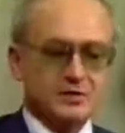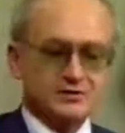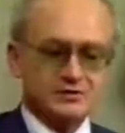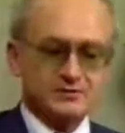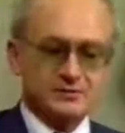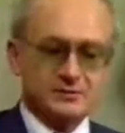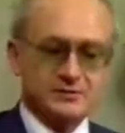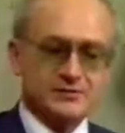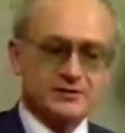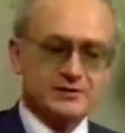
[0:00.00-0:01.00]
Most of the
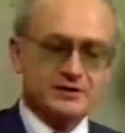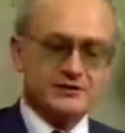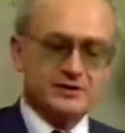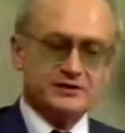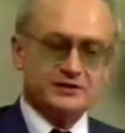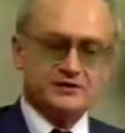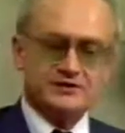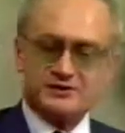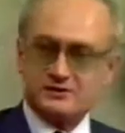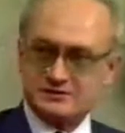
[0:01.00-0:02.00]
people who graduated in the
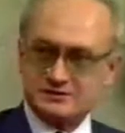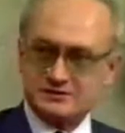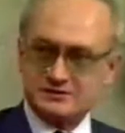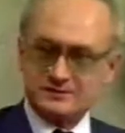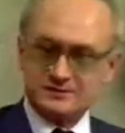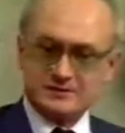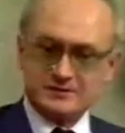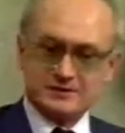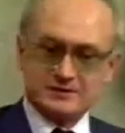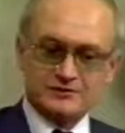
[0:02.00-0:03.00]
60s,
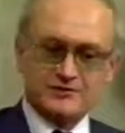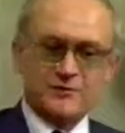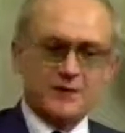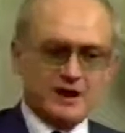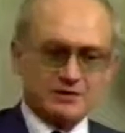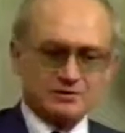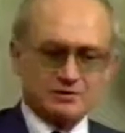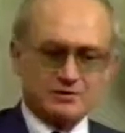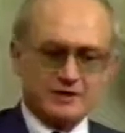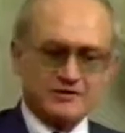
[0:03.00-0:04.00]

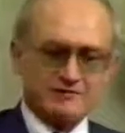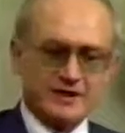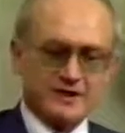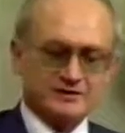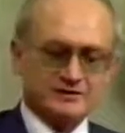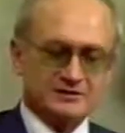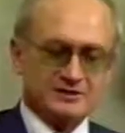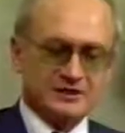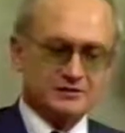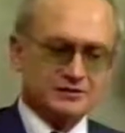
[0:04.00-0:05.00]
dropouts or half-baked
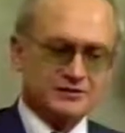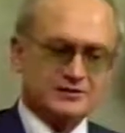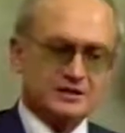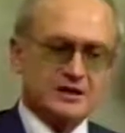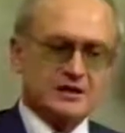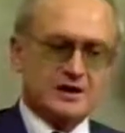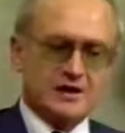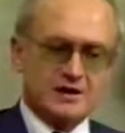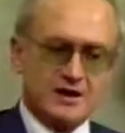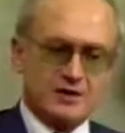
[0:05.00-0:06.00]
intellectuals,
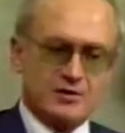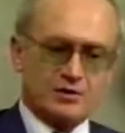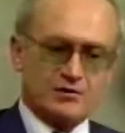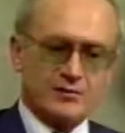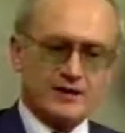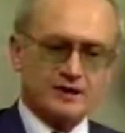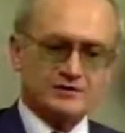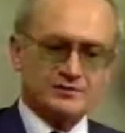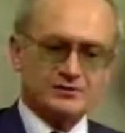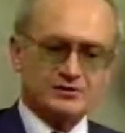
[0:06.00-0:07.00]
are now
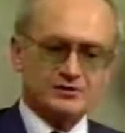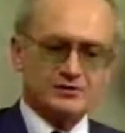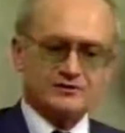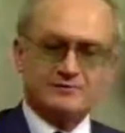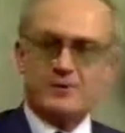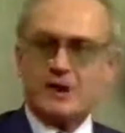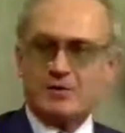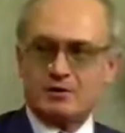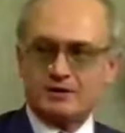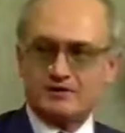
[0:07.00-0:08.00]
occupying the positions of
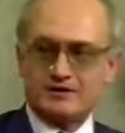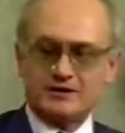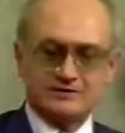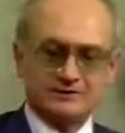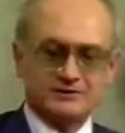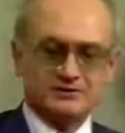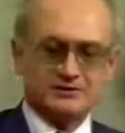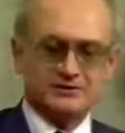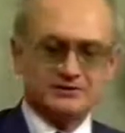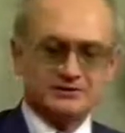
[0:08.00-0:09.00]
power in the government,
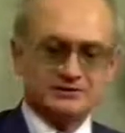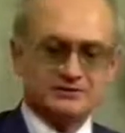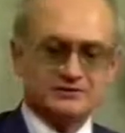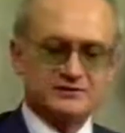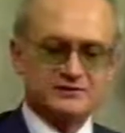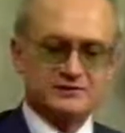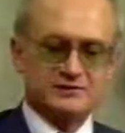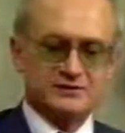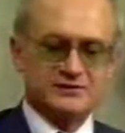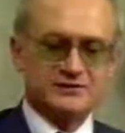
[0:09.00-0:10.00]
civil service,
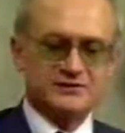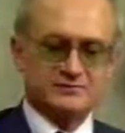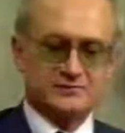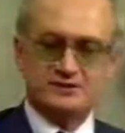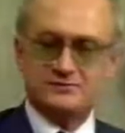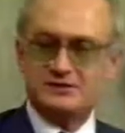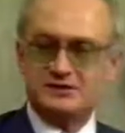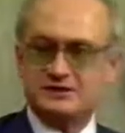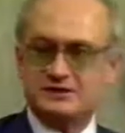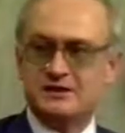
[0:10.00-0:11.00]
business, mass
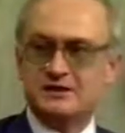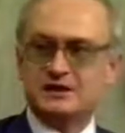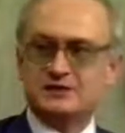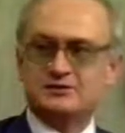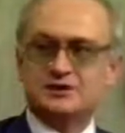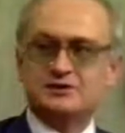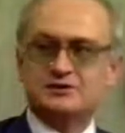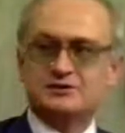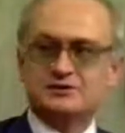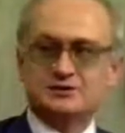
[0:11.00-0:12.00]
media,
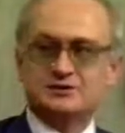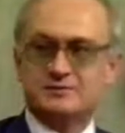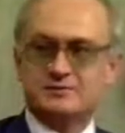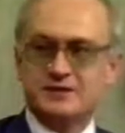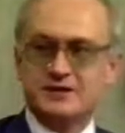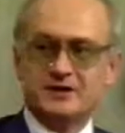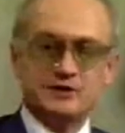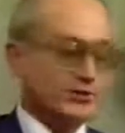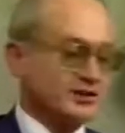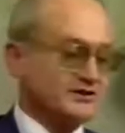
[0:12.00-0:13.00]
educational system.
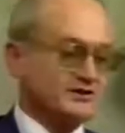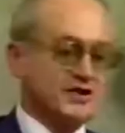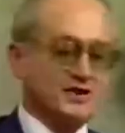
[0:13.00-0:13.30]
You are